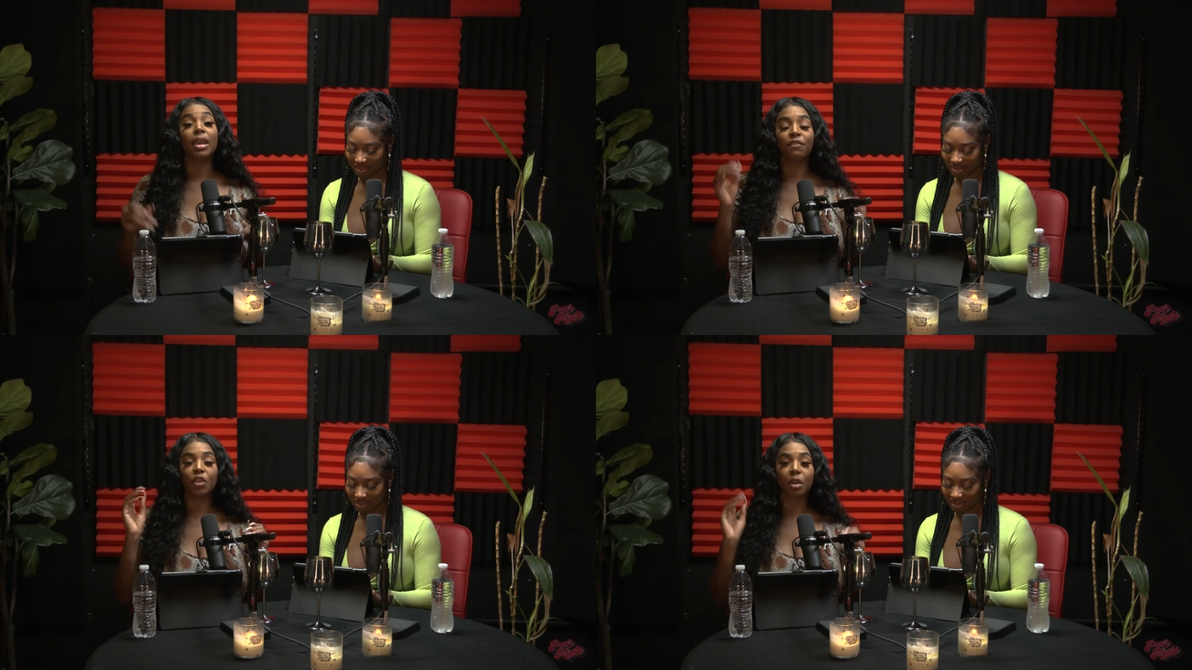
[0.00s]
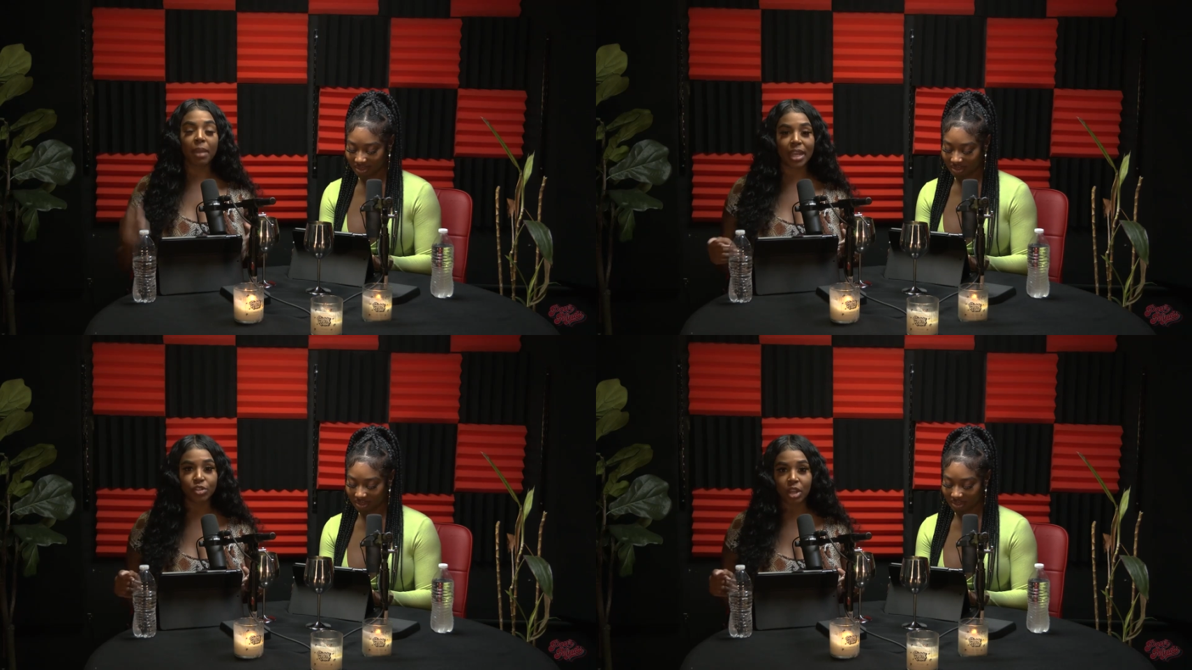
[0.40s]
Speaker 1: If you're a
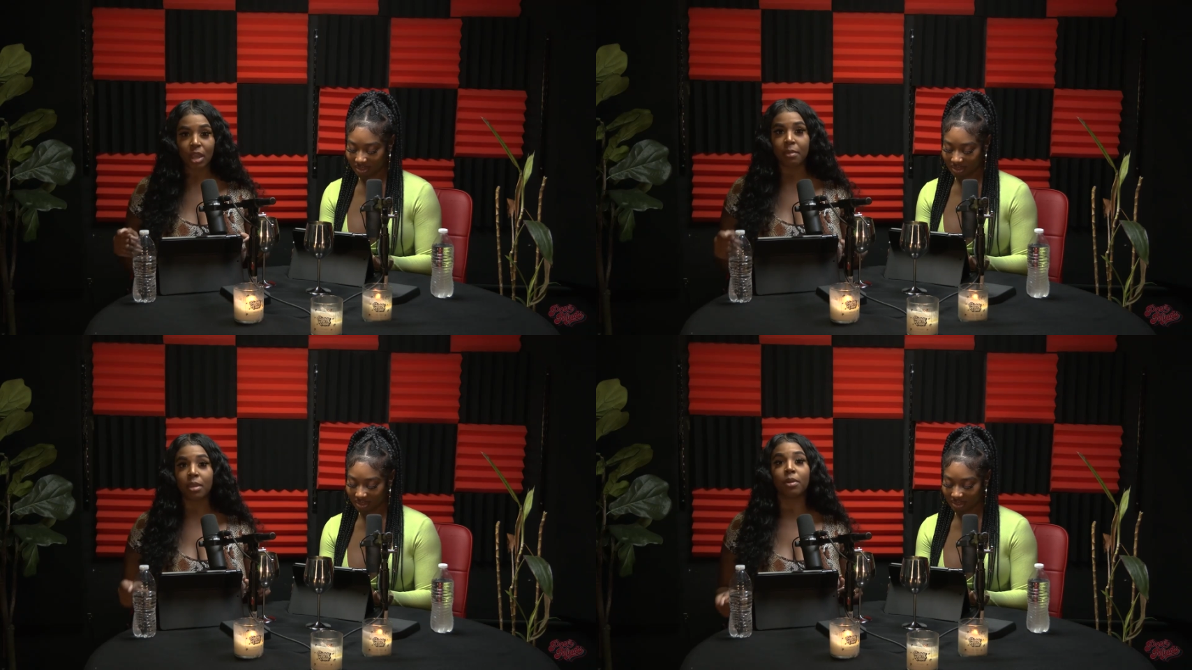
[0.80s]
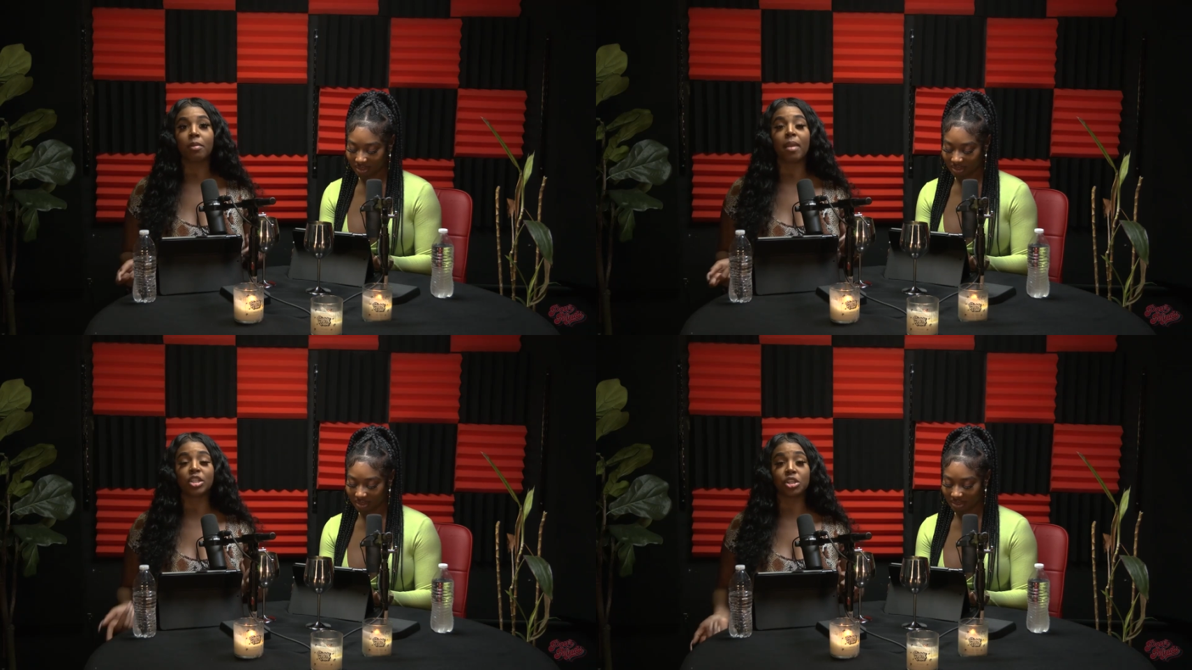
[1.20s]
Patreon
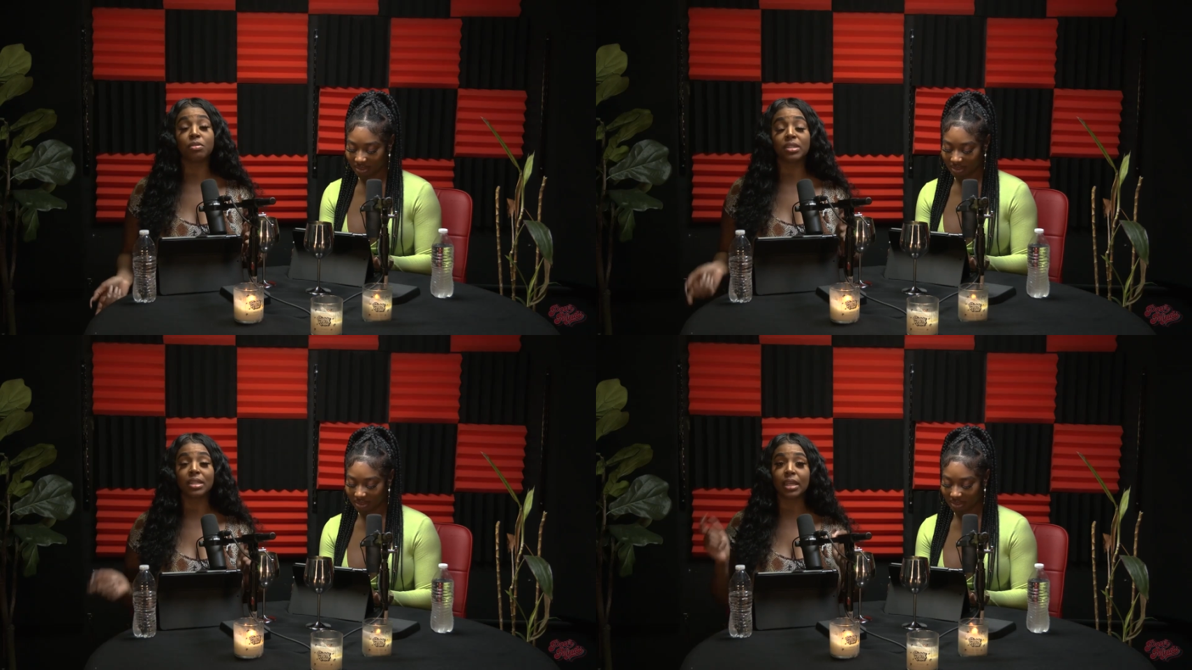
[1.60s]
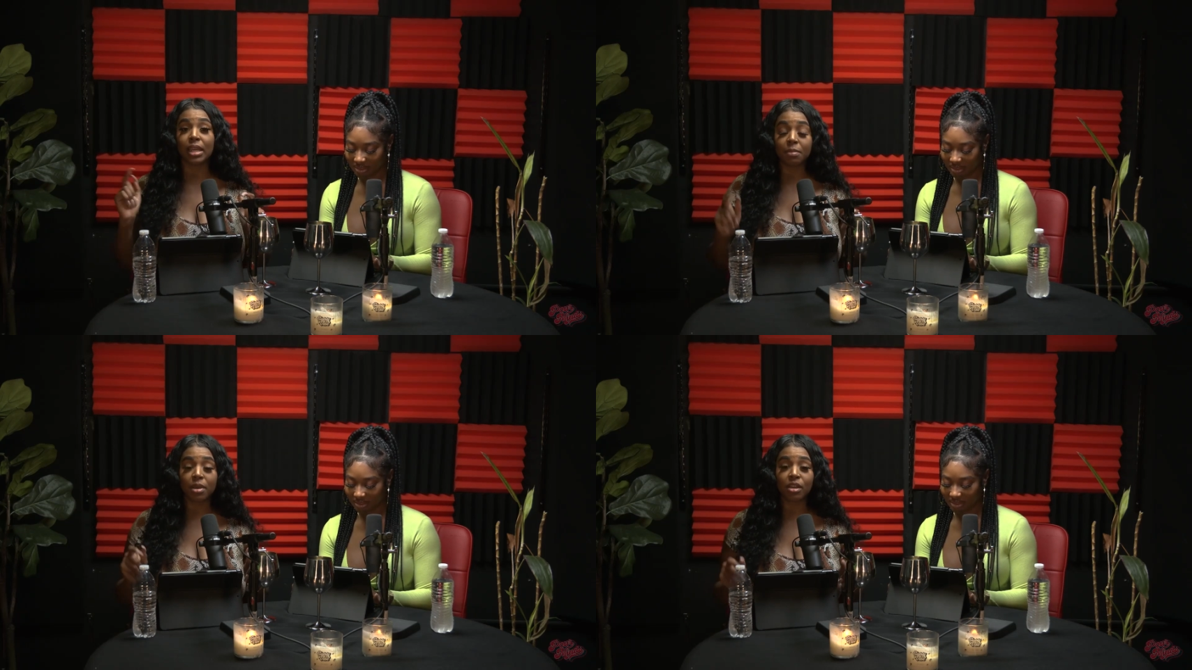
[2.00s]
member, make sure you send the
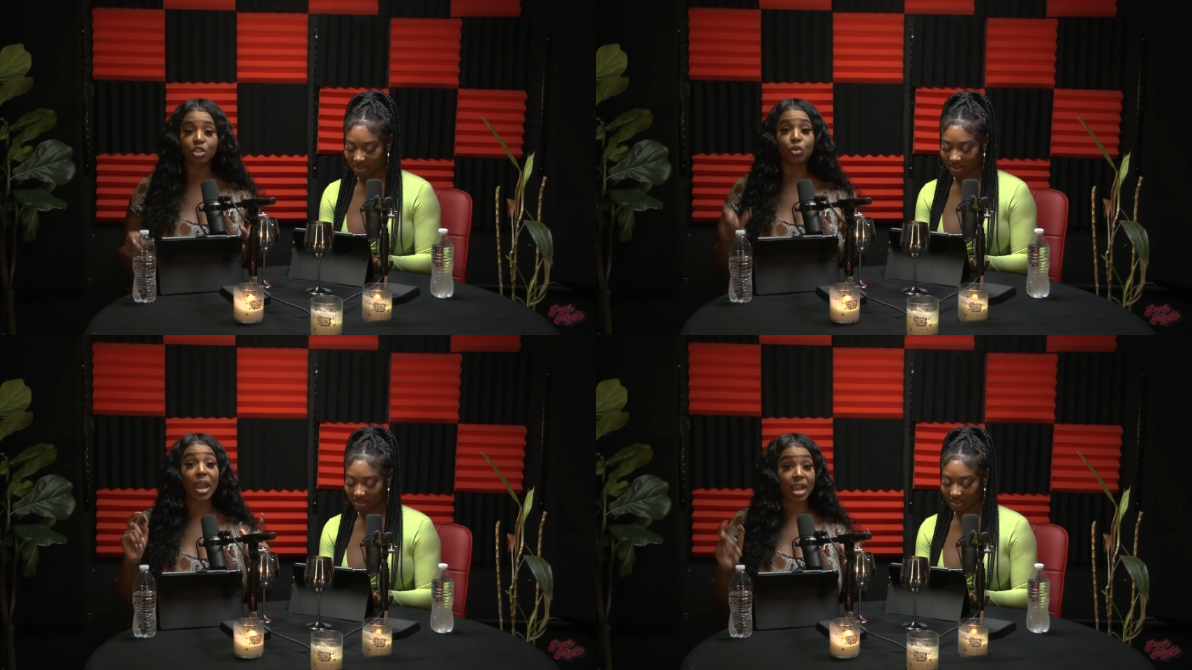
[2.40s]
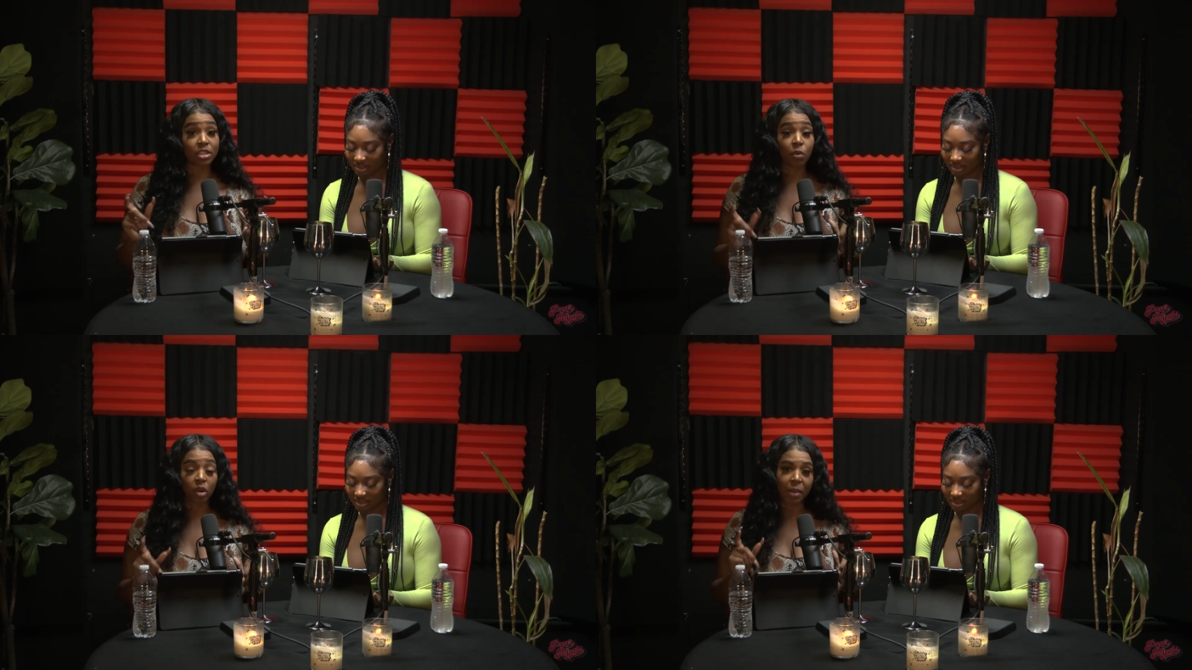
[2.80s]
email to
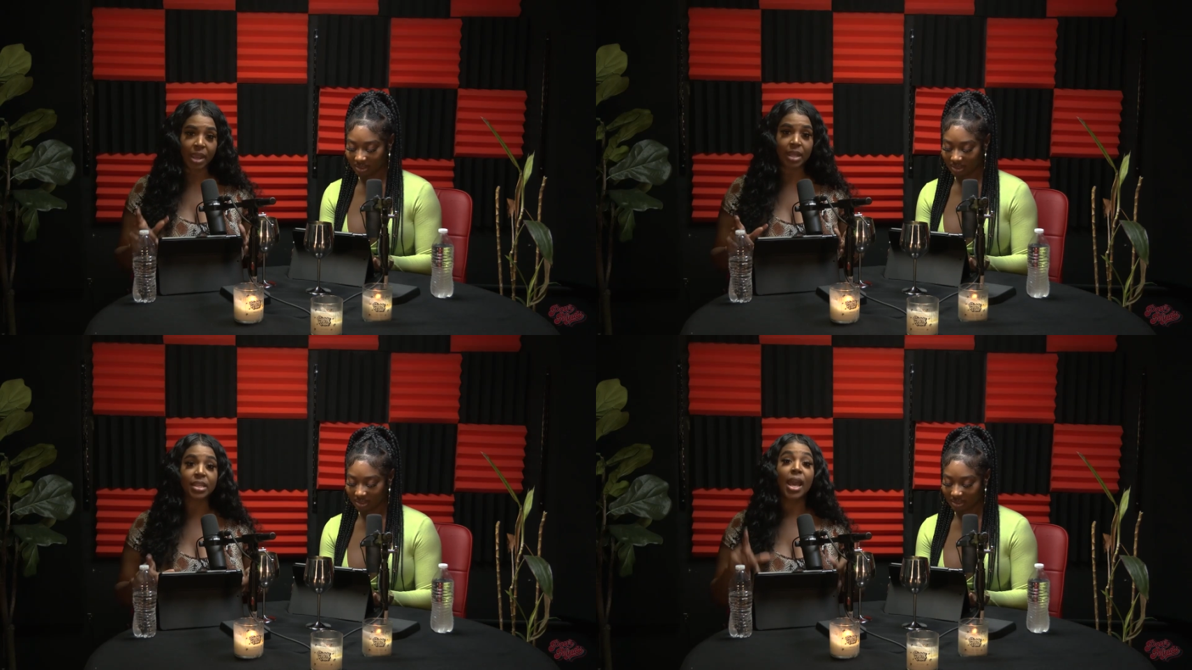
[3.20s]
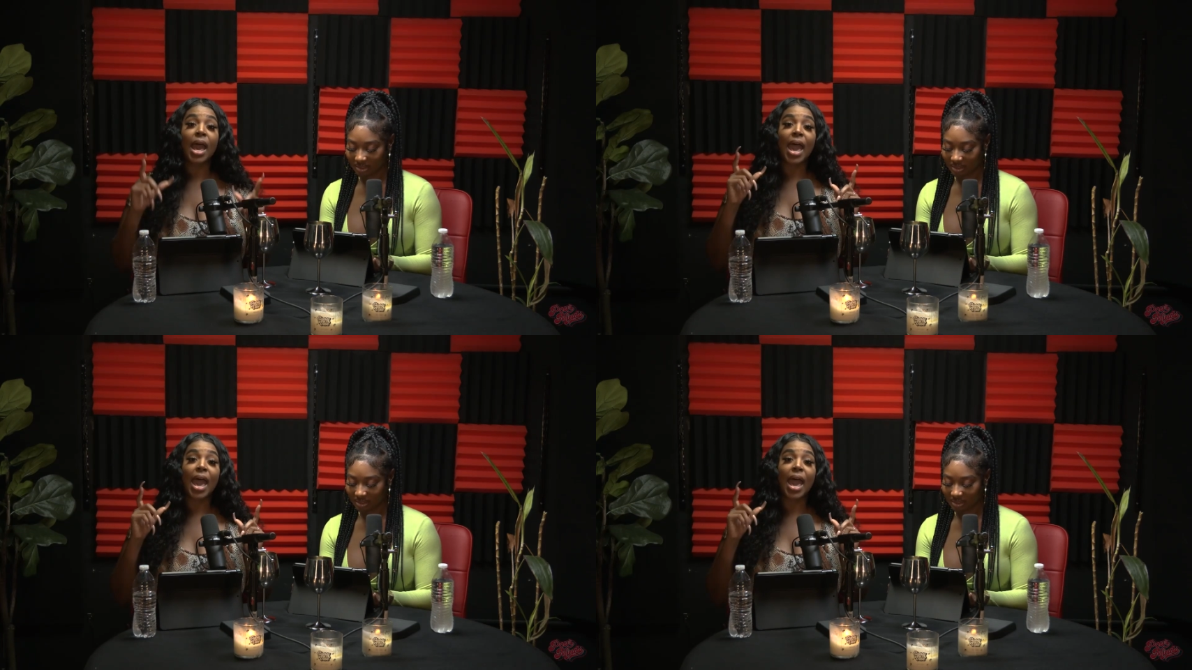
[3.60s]
askpourminds